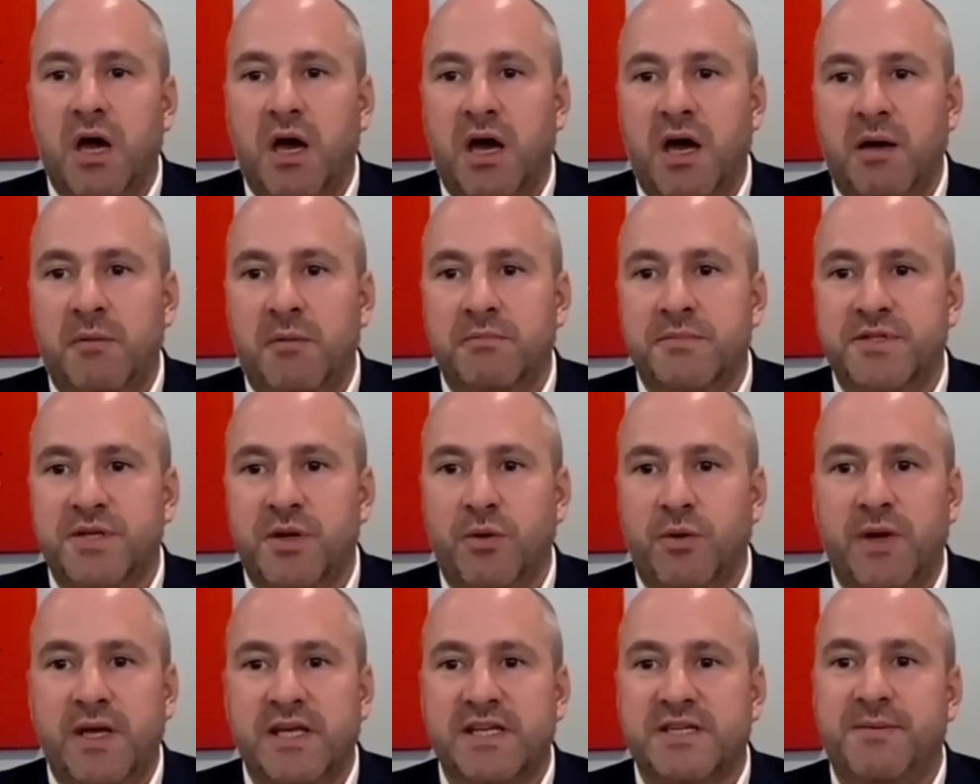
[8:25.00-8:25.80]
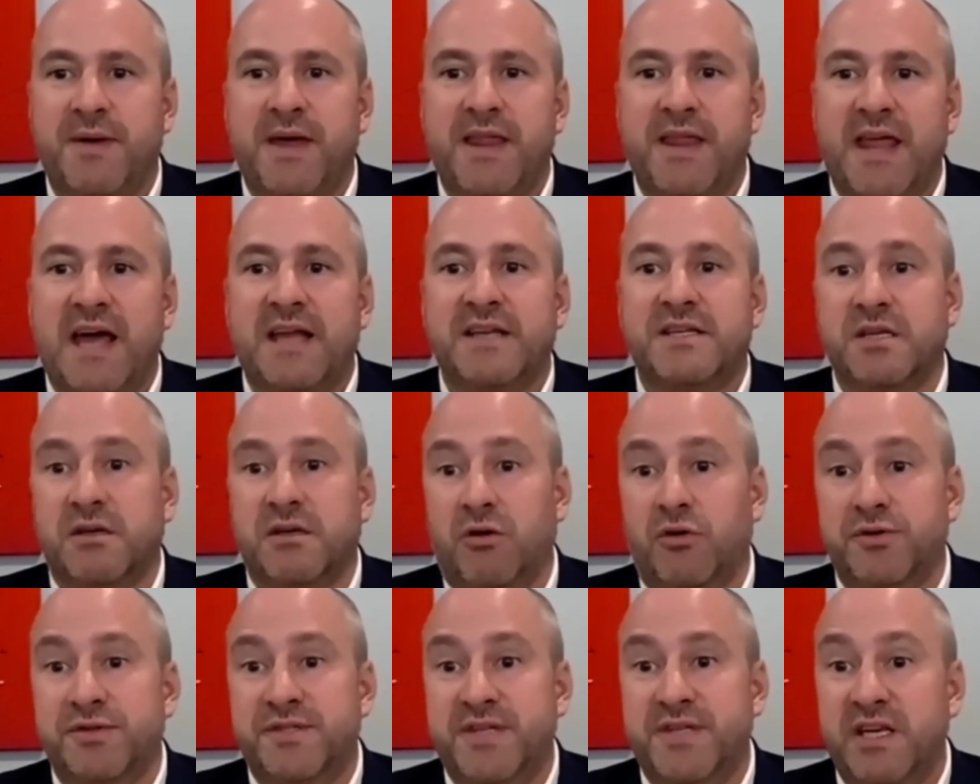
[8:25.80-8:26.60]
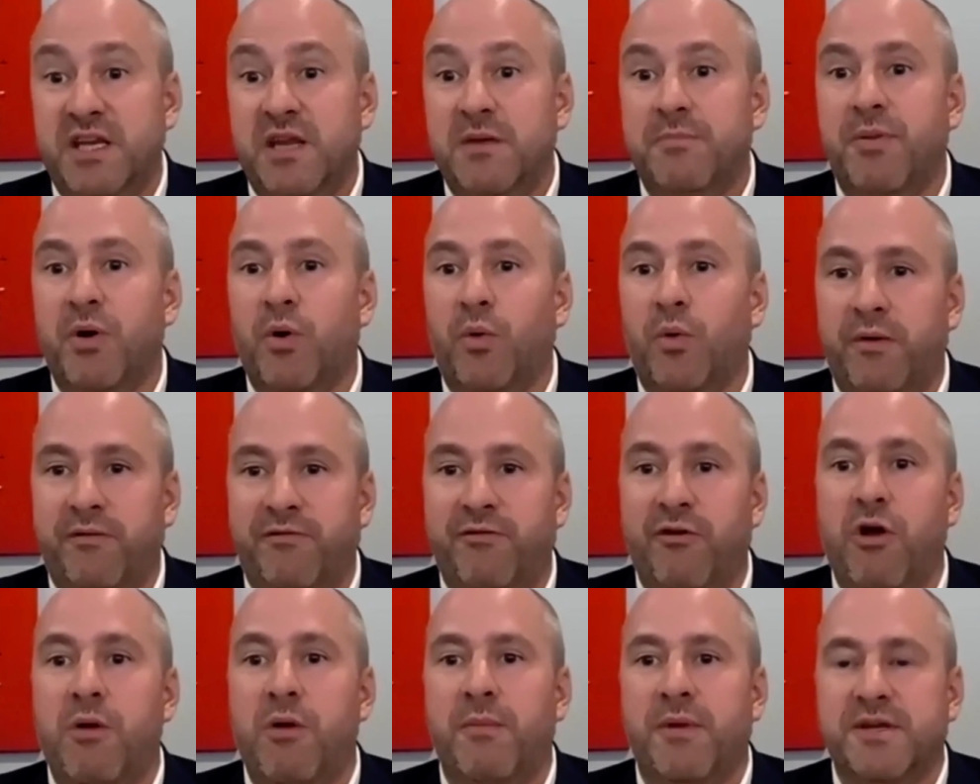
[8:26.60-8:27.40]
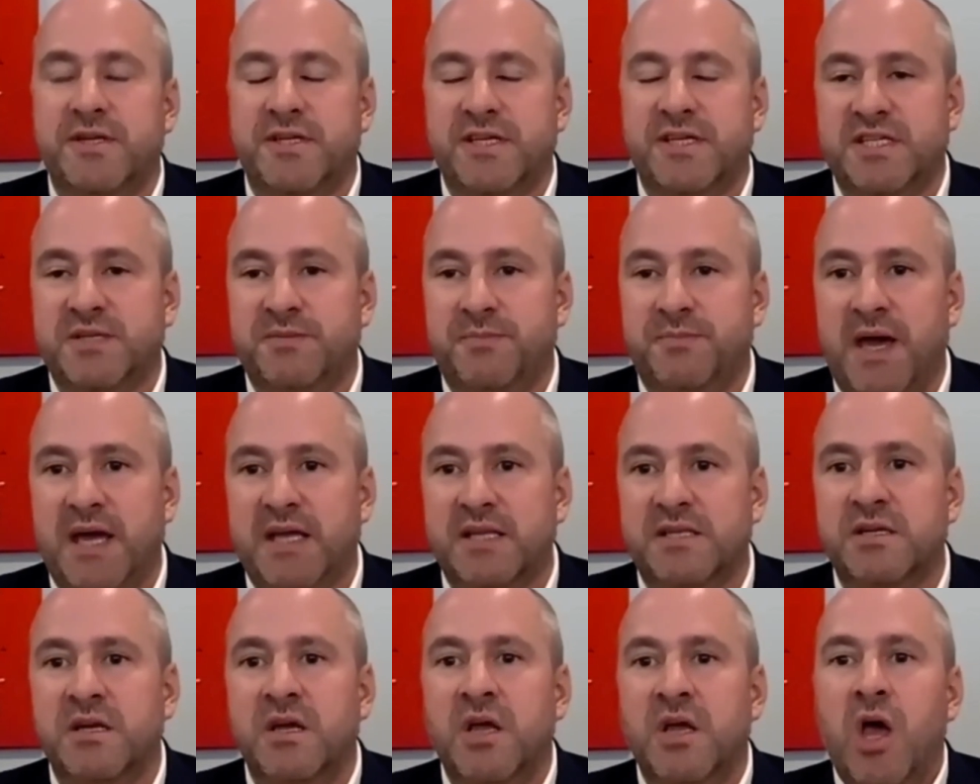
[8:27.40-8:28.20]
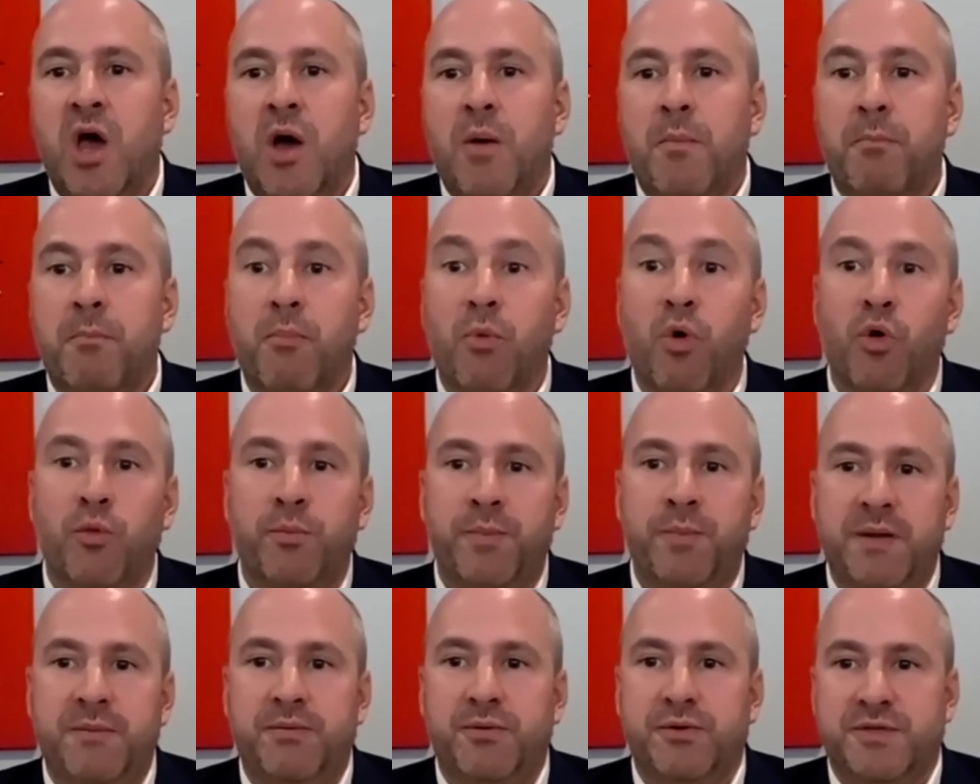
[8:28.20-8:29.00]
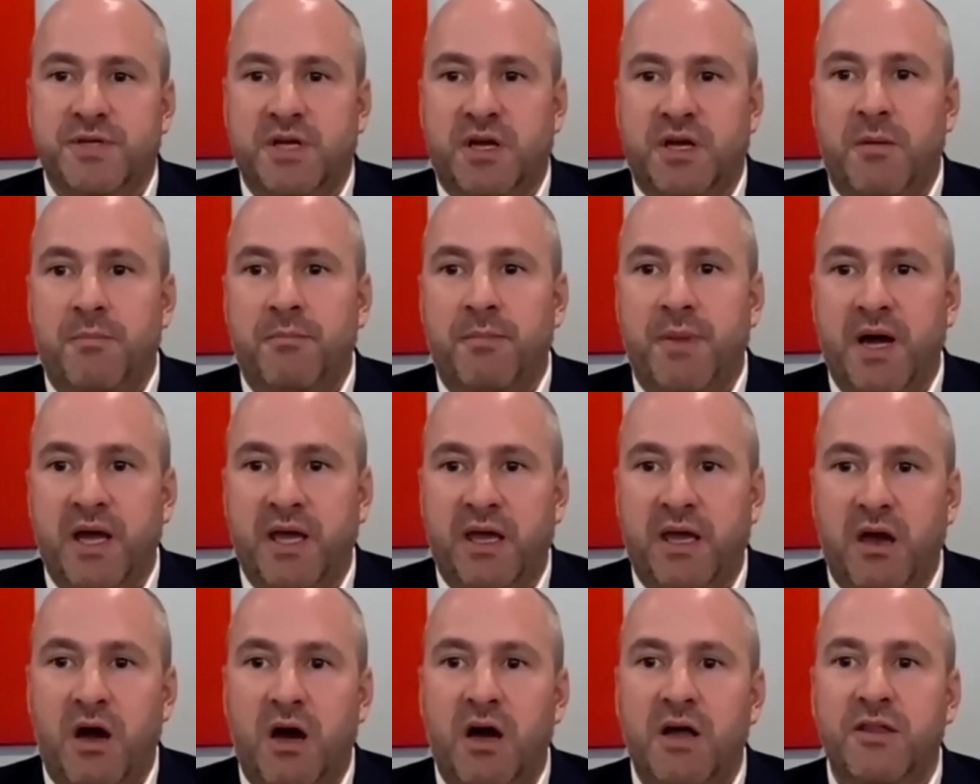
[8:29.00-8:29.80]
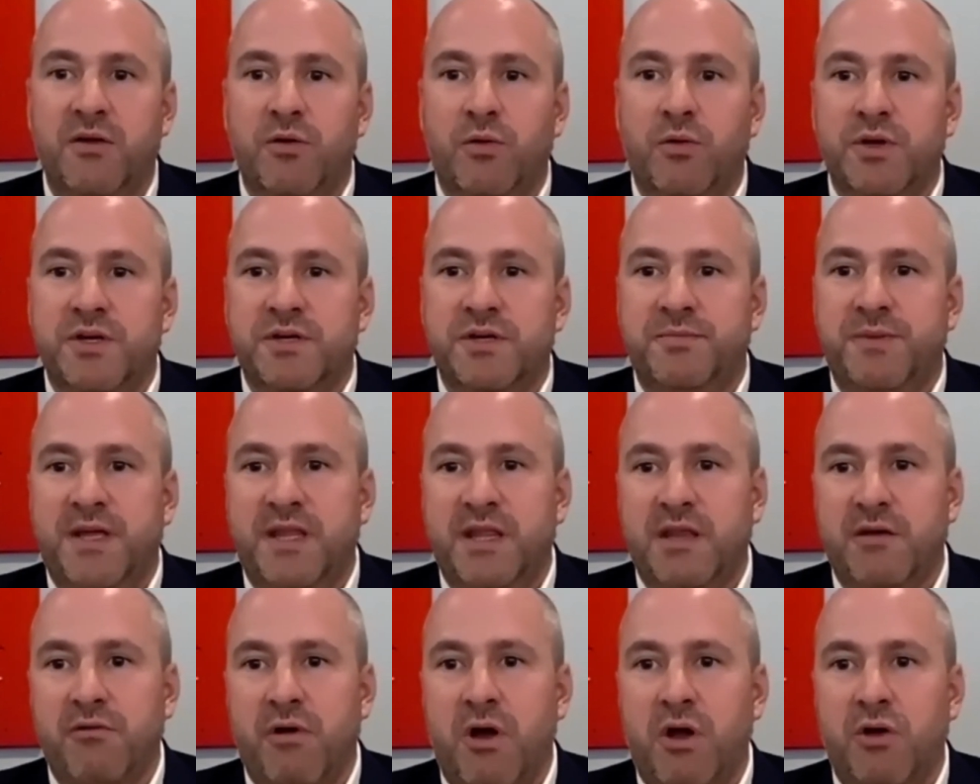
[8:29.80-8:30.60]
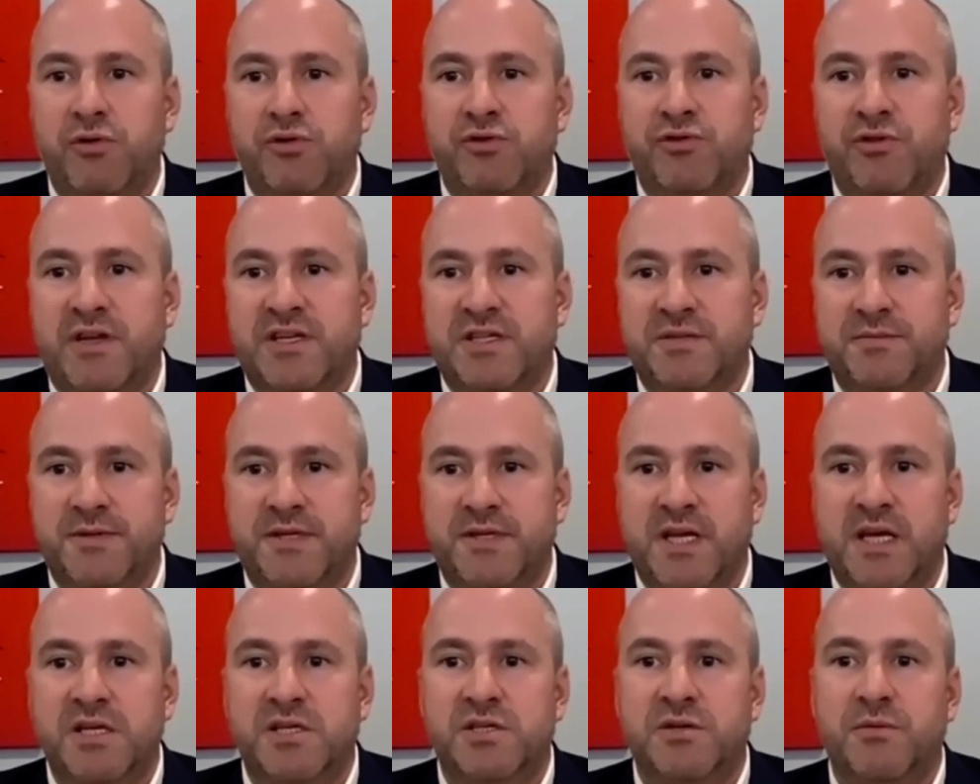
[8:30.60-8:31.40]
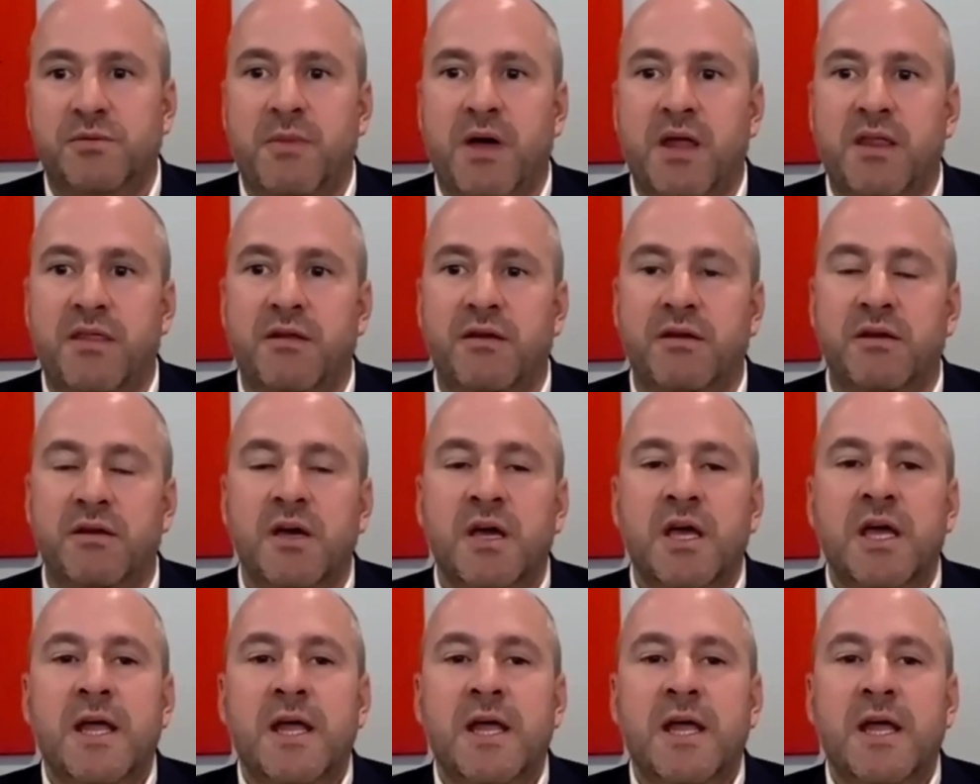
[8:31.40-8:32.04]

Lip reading: So we expect that to continue, but we very much expect more people to come by car that want to be in their own transportation method.